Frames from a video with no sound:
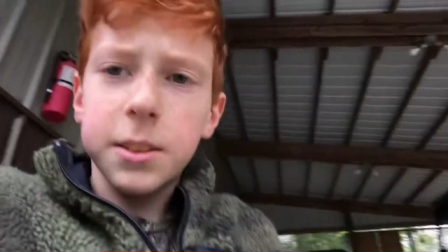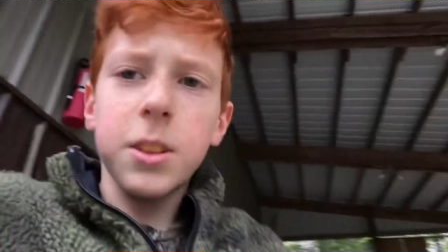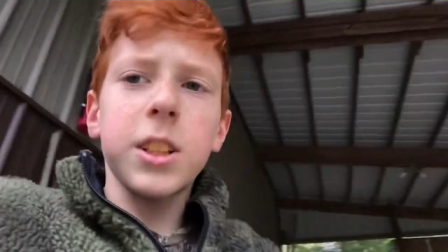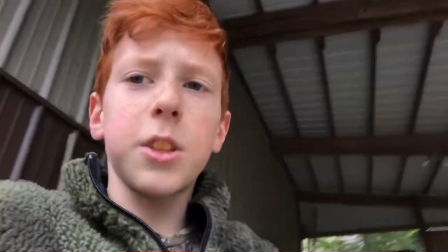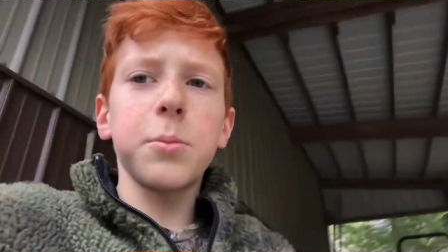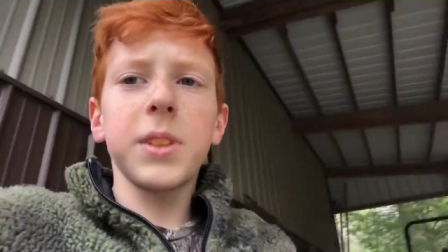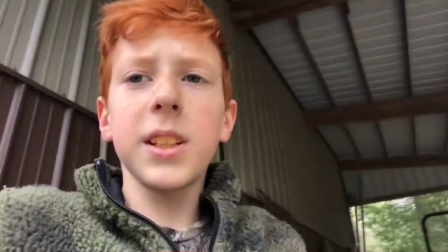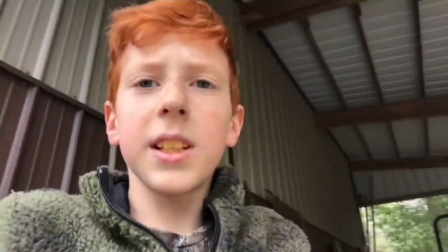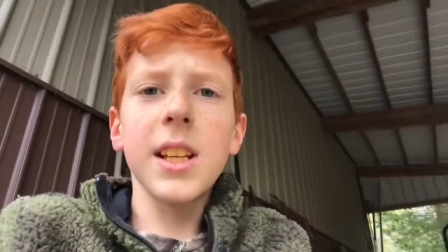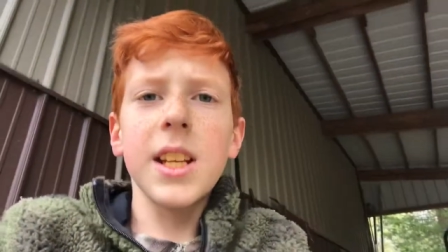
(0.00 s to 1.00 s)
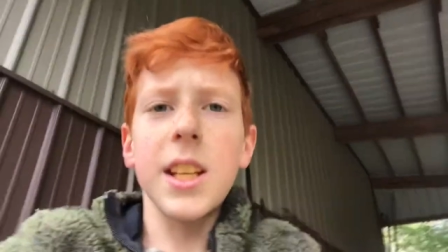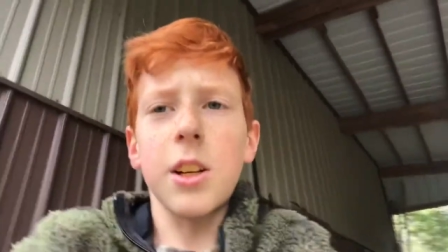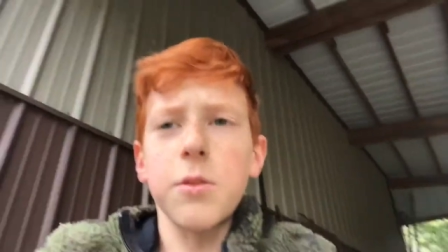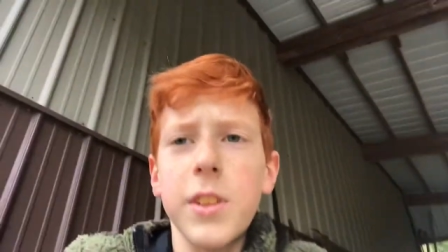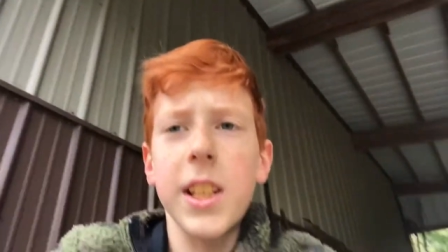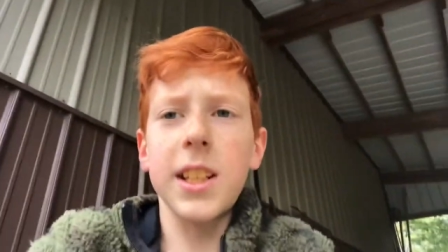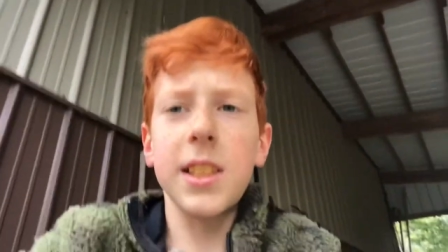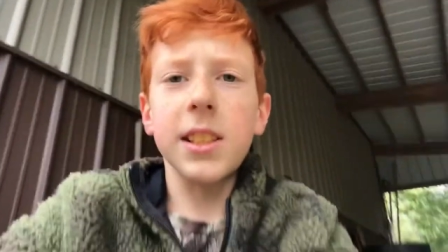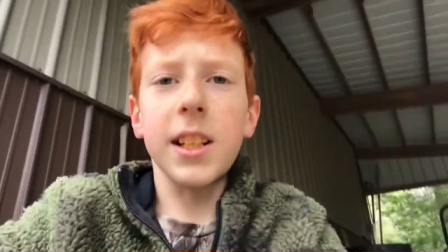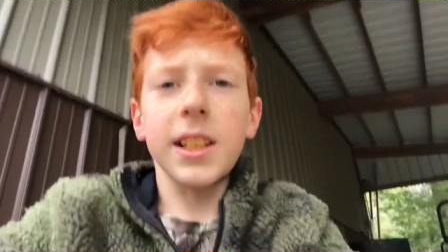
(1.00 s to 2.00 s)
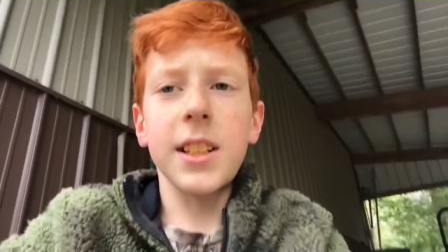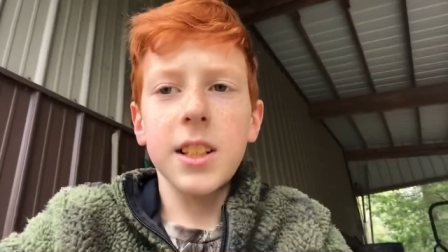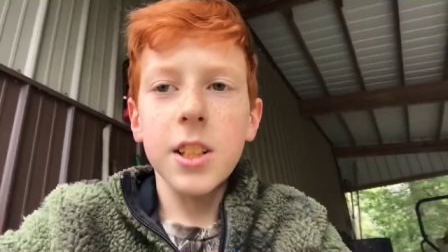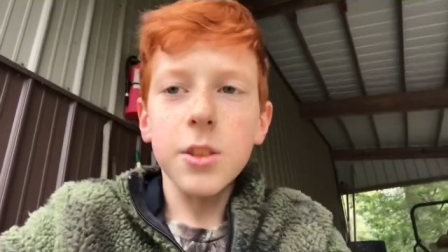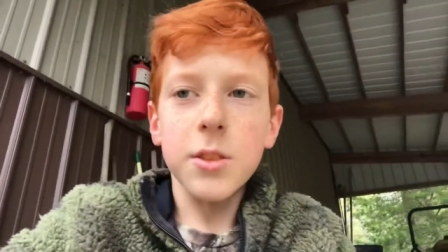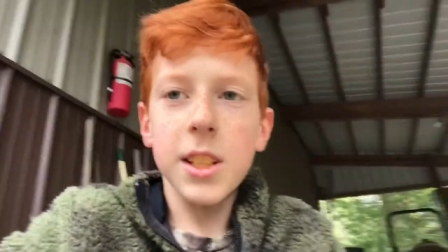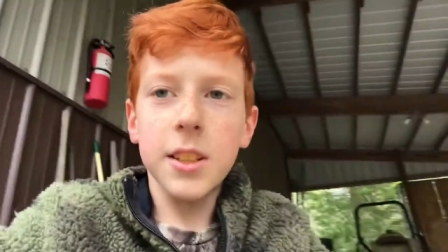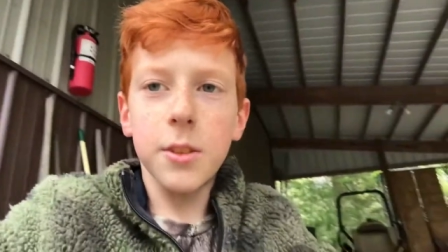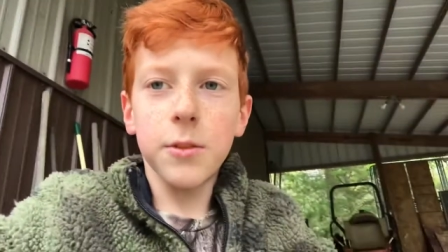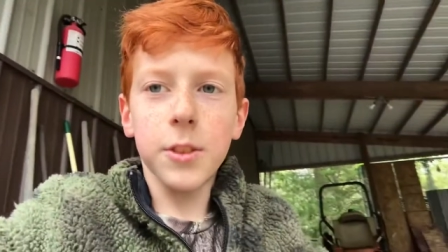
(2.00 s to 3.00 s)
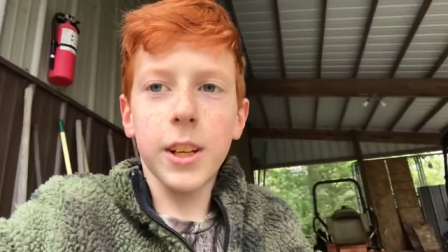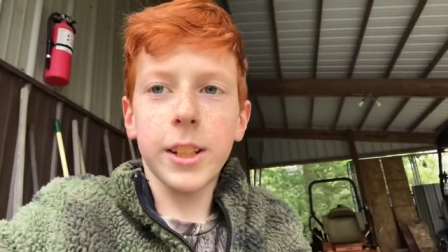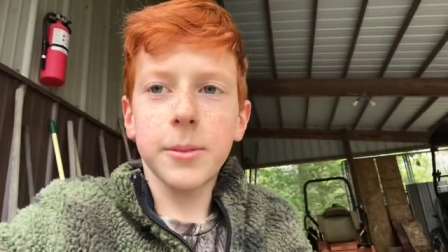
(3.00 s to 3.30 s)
rock open, and hopefully get inside. So stay tuned for that.